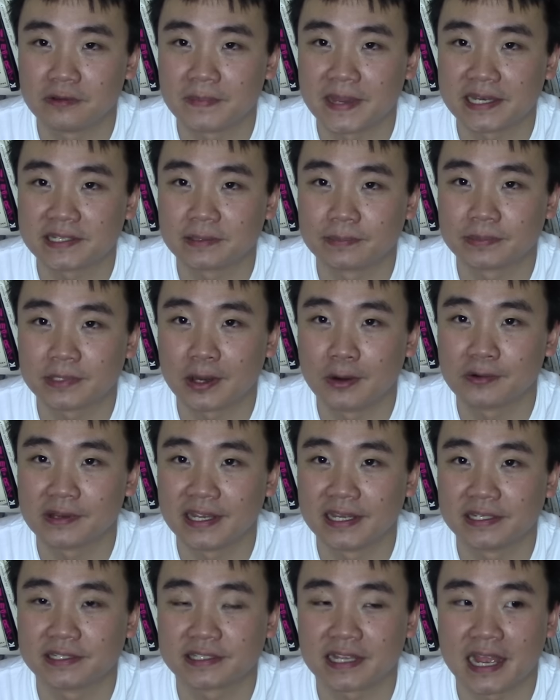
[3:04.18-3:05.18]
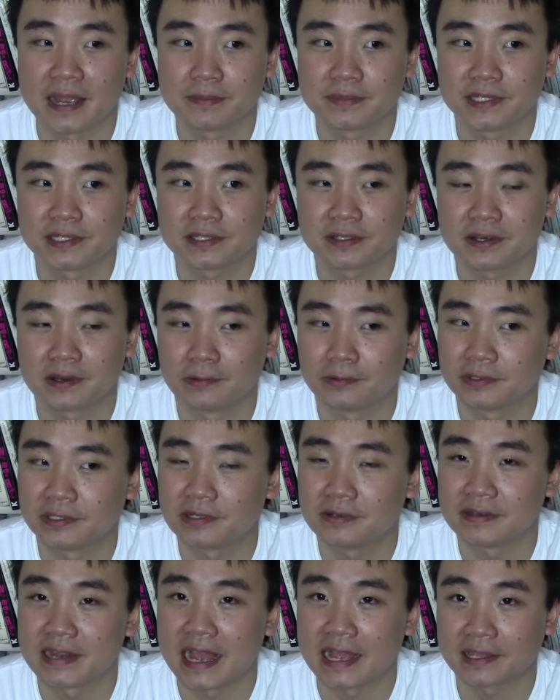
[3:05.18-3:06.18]
you made some tokens. I'm just going
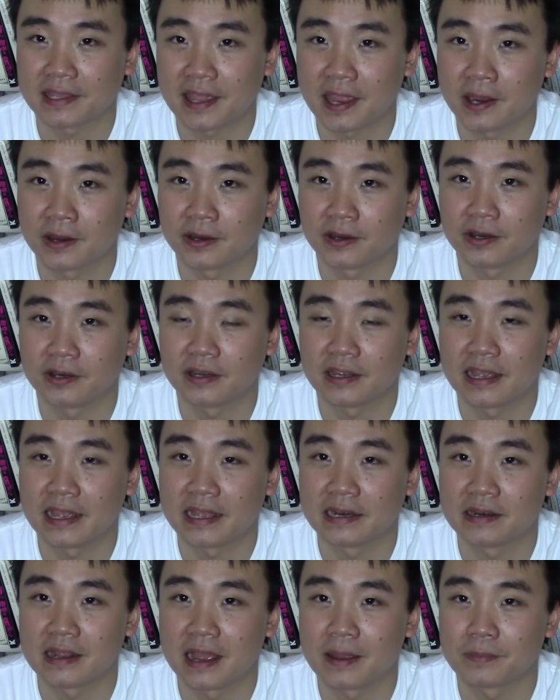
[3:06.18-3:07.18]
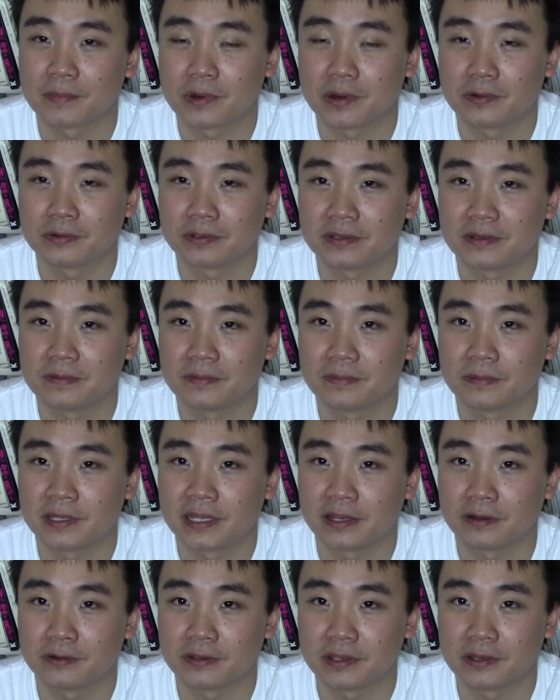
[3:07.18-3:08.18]
to not care and I'm going to
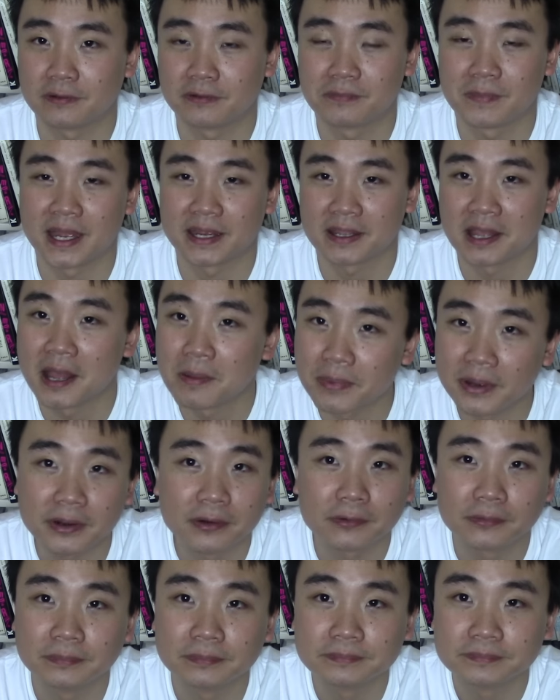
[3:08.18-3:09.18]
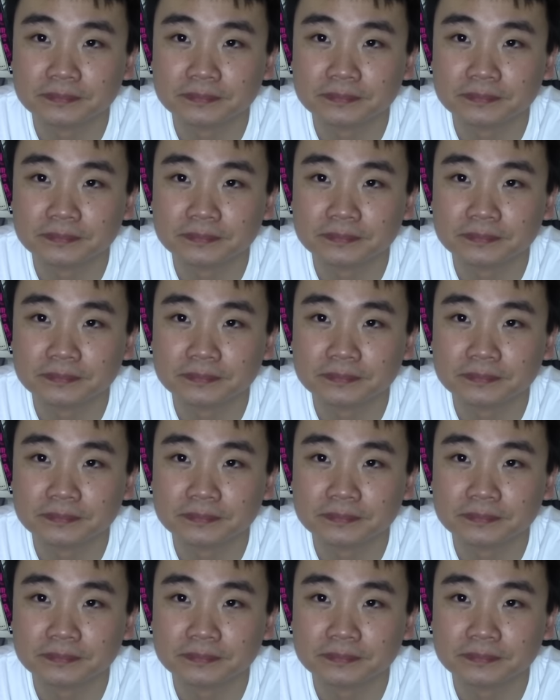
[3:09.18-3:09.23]
kill you with my combo.